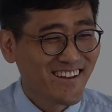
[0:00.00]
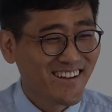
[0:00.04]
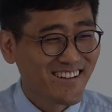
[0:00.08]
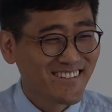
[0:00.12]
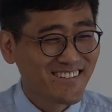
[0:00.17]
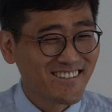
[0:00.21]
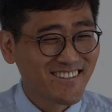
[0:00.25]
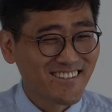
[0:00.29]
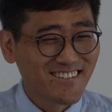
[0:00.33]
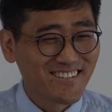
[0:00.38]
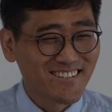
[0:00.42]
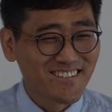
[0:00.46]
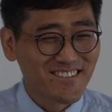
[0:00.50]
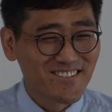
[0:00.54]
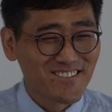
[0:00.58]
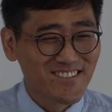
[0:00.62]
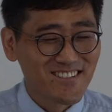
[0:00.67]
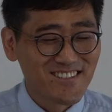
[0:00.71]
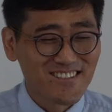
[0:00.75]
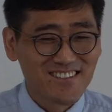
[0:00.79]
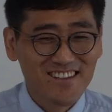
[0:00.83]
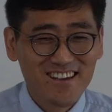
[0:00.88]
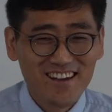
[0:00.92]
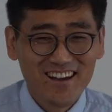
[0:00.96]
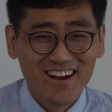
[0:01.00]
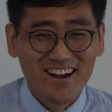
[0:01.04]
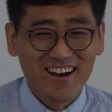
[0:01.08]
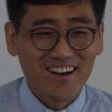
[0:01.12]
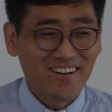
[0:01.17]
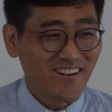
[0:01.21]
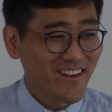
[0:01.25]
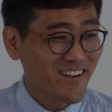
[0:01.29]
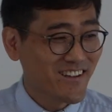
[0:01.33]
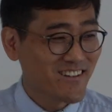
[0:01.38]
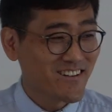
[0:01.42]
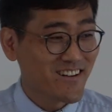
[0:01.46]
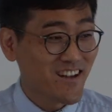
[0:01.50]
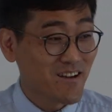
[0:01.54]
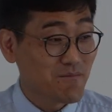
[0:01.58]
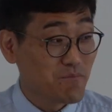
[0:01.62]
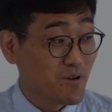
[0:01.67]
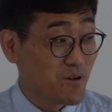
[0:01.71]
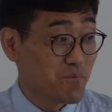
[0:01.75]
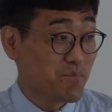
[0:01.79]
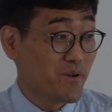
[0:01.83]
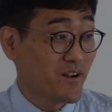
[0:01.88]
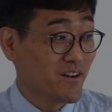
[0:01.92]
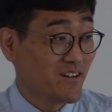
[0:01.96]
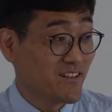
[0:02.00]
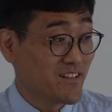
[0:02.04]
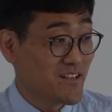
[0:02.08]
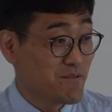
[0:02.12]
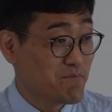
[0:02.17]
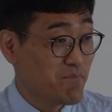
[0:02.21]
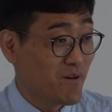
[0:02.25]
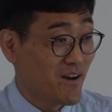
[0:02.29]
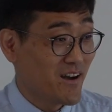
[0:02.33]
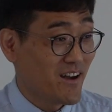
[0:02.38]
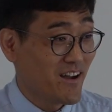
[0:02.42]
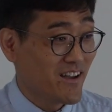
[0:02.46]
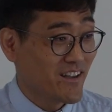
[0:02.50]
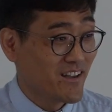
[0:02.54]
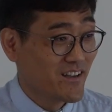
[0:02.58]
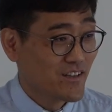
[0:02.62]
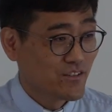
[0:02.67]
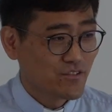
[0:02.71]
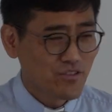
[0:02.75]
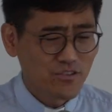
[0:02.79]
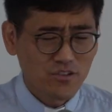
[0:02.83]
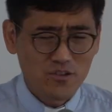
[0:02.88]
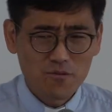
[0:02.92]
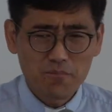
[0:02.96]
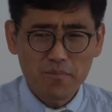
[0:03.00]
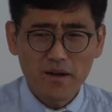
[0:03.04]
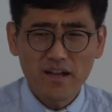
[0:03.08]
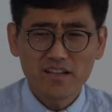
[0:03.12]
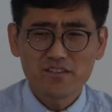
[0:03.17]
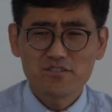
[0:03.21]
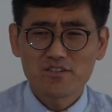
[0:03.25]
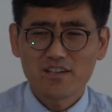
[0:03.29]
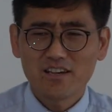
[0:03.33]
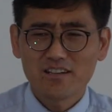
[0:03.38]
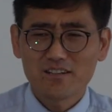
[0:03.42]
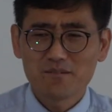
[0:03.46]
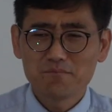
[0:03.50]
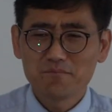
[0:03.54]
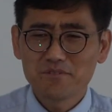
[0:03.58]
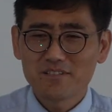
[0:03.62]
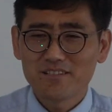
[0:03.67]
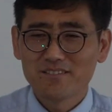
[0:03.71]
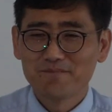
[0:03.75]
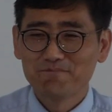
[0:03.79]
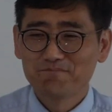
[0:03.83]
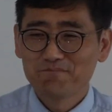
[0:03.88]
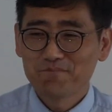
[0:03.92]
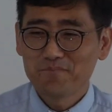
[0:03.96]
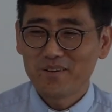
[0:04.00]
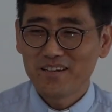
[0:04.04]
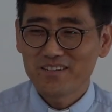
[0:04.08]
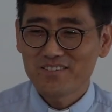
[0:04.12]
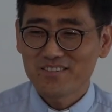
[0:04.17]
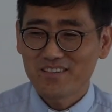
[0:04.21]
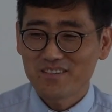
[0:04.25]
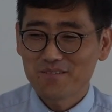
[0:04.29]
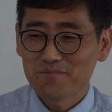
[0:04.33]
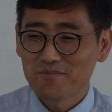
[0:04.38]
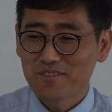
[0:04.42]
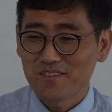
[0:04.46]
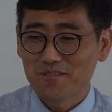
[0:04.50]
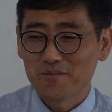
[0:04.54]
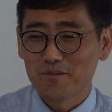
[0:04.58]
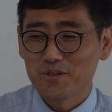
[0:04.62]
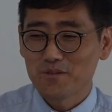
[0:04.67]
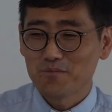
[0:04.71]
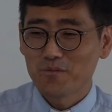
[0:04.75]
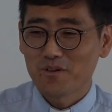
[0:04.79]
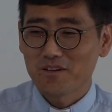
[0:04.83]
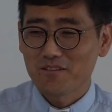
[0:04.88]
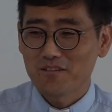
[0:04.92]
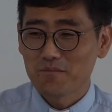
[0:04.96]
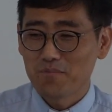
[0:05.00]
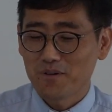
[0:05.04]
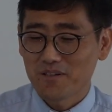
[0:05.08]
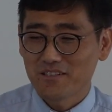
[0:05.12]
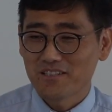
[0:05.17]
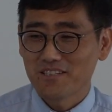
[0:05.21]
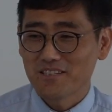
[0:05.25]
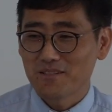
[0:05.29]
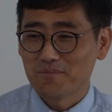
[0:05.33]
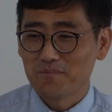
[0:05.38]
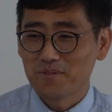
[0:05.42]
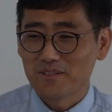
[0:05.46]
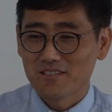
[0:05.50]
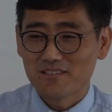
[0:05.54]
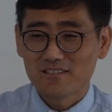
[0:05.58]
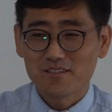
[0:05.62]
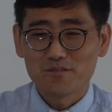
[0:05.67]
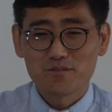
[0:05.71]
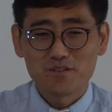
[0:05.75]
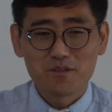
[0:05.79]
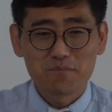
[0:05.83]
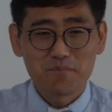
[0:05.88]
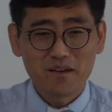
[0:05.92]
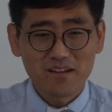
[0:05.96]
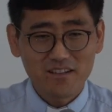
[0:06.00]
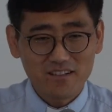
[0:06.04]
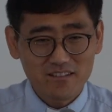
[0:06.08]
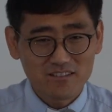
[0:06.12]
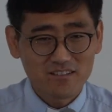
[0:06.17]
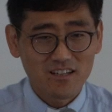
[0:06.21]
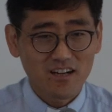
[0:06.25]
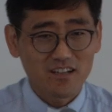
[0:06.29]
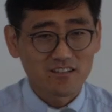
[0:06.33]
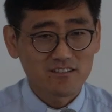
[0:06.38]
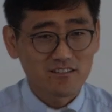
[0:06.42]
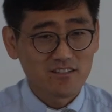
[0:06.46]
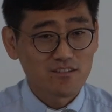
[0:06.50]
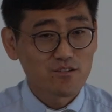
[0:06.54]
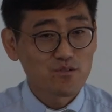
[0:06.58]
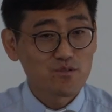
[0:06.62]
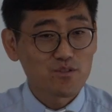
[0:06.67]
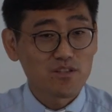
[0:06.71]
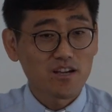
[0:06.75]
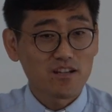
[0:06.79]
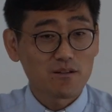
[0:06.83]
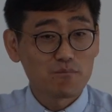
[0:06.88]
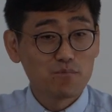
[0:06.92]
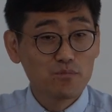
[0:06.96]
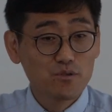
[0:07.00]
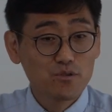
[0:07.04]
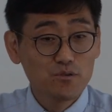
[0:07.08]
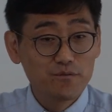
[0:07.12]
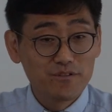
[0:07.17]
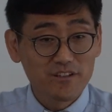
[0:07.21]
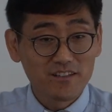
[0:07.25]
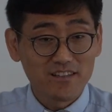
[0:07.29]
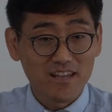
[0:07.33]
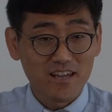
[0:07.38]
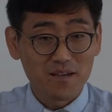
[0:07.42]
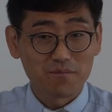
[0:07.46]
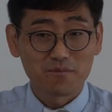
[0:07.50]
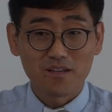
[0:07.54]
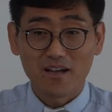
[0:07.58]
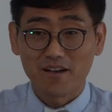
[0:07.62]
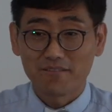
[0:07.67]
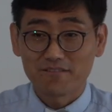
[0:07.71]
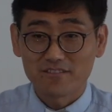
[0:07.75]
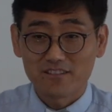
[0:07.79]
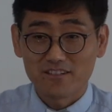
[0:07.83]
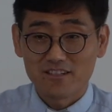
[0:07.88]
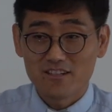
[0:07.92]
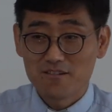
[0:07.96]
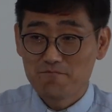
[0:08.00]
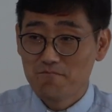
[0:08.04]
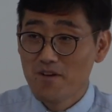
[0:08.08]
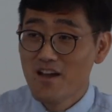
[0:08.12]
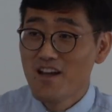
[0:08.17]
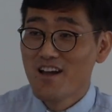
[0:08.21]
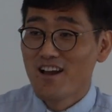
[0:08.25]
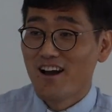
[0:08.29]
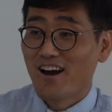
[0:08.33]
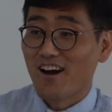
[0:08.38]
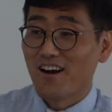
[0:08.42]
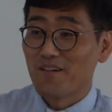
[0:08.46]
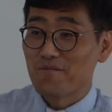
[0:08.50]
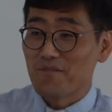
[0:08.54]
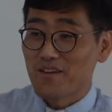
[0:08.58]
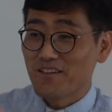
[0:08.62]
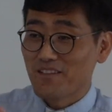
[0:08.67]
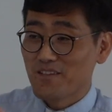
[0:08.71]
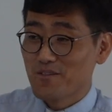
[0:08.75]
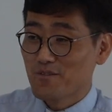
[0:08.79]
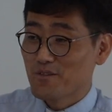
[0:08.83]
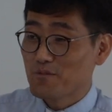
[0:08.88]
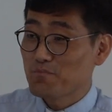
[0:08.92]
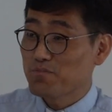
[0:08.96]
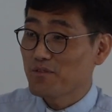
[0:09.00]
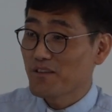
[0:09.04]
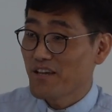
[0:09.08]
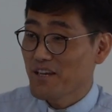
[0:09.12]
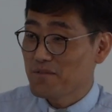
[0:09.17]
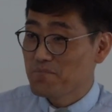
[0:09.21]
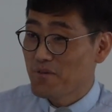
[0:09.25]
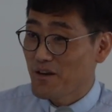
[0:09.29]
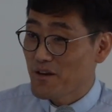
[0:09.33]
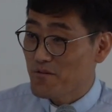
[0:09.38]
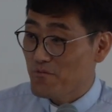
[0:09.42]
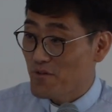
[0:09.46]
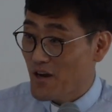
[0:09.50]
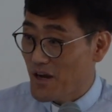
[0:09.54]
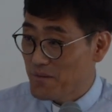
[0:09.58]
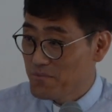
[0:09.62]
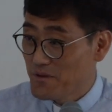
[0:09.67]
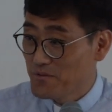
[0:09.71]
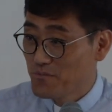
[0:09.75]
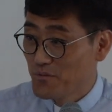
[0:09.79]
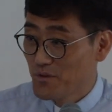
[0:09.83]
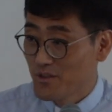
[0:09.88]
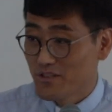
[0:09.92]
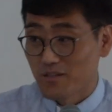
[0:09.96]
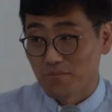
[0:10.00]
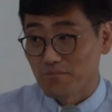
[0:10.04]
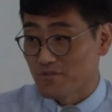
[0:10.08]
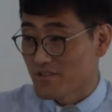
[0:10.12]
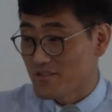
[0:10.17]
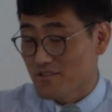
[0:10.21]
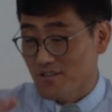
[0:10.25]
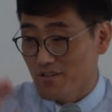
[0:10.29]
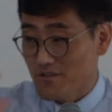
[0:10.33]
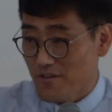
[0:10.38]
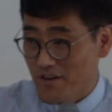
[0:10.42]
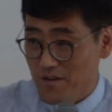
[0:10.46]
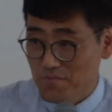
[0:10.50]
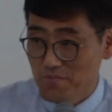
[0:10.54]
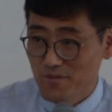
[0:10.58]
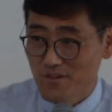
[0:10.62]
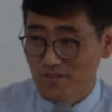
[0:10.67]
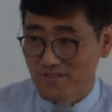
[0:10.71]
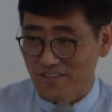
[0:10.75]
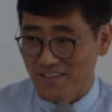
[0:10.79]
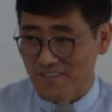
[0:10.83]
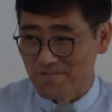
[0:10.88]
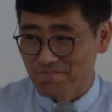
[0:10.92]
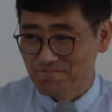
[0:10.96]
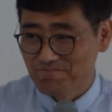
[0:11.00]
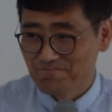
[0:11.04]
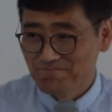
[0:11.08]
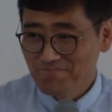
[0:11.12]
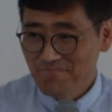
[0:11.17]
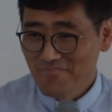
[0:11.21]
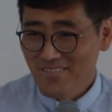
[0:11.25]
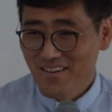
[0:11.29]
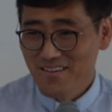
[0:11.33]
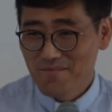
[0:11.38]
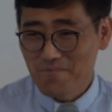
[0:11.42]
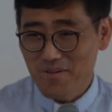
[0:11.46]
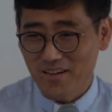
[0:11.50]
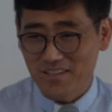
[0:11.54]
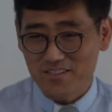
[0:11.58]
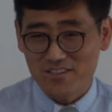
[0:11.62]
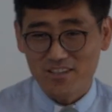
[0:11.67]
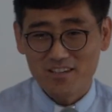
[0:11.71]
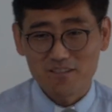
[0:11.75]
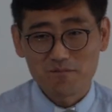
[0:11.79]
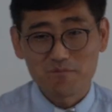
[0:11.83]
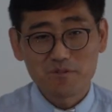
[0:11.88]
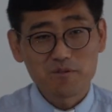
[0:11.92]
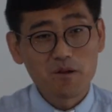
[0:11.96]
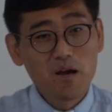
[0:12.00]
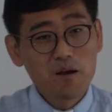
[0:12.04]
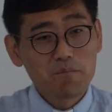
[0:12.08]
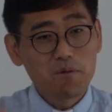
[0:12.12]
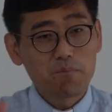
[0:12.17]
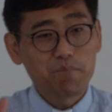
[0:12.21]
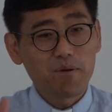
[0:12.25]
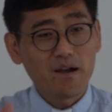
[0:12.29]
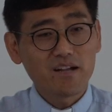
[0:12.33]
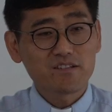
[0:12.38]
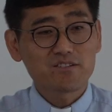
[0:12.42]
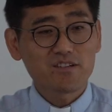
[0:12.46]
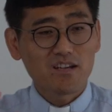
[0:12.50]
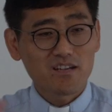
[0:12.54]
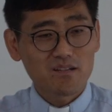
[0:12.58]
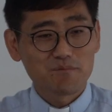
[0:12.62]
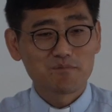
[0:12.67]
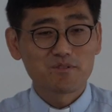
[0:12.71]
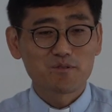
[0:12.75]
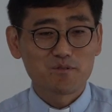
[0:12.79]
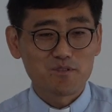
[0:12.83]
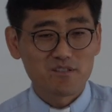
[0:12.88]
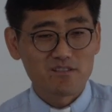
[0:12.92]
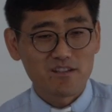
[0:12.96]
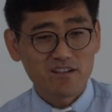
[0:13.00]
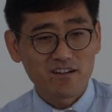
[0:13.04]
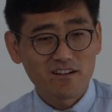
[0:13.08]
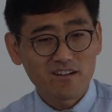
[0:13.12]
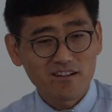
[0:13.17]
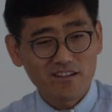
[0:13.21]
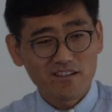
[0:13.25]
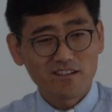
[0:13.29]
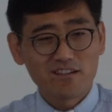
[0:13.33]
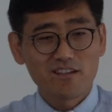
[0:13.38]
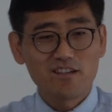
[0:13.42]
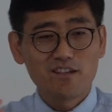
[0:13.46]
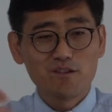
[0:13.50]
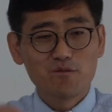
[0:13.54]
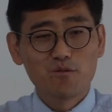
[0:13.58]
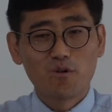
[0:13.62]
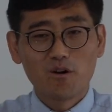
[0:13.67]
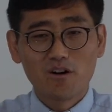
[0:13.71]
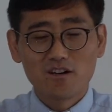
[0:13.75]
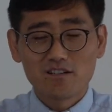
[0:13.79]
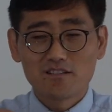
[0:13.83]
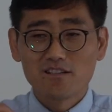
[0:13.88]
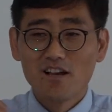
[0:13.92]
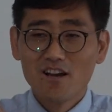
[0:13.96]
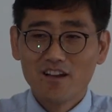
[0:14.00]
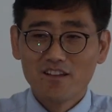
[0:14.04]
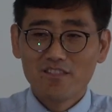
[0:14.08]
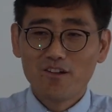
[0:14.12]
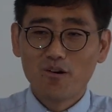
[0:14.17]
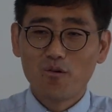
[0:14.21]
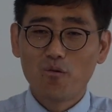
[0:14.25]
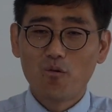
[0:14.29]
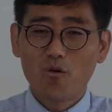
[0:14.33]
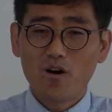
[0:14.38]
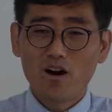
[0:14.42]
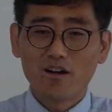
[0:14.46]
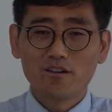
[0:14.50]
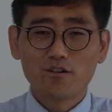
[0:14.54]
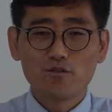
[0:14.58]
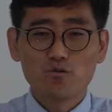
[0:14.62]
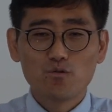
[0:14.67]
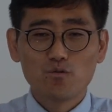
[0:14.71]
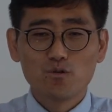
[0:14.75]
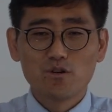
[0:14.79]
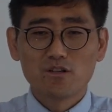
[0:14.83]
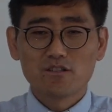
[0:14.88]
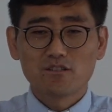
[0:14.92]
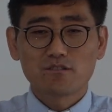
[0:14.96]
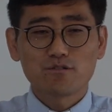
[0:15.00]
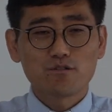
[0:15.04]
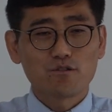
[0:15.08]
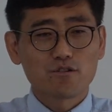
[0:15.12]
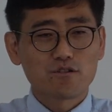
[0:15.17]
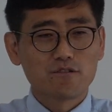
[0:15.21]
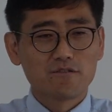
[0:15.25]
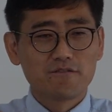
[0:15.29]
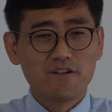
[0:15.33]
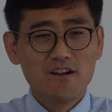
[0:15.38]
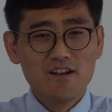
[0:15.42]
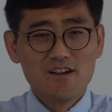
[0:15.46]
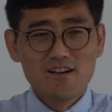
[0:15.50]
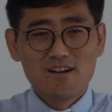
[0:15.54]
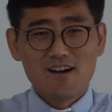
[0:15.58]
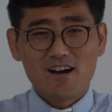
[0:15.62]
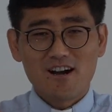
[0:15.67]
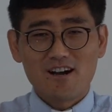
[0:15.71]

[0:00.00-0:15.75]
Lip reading: And this was headed up apparently by, do you know Patch Adams? Patch Adams was one of the participants. He was a medical doctor who's got a movie named after him, and he was played by Robin Williams. It's a great movie, Patch Adams. But Patch Adams was there, and he was the one who was sort of